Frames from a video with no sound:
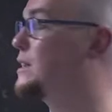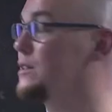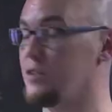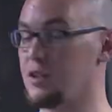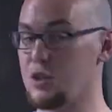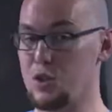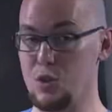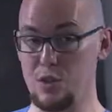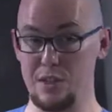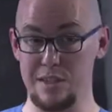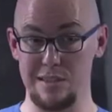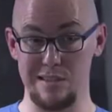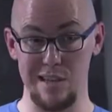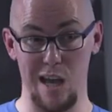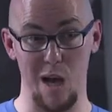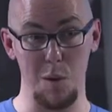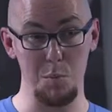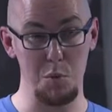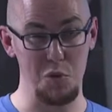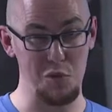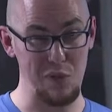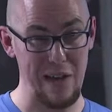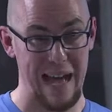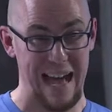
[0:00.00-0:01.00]
It's a good
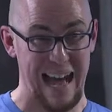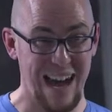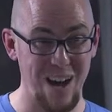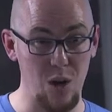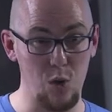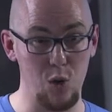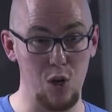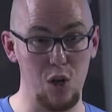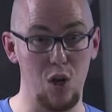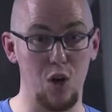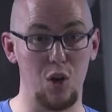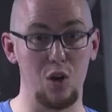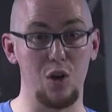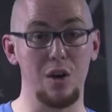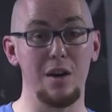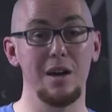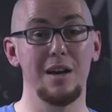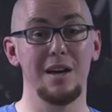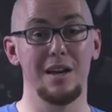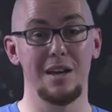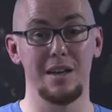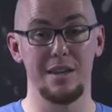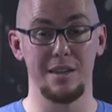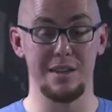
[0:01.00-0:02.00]
example of how long
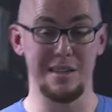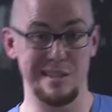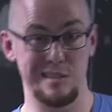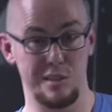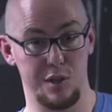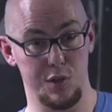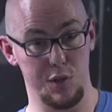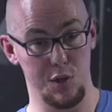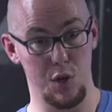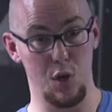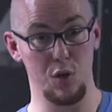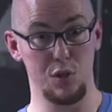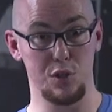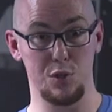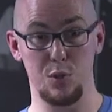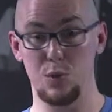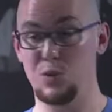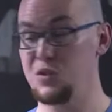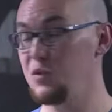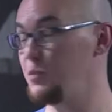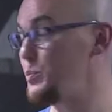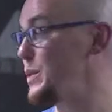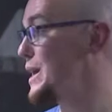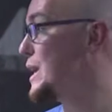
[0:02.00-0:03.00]
these canonicals
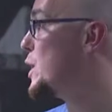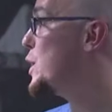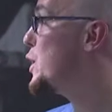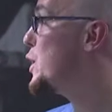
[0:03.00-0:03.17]
have been a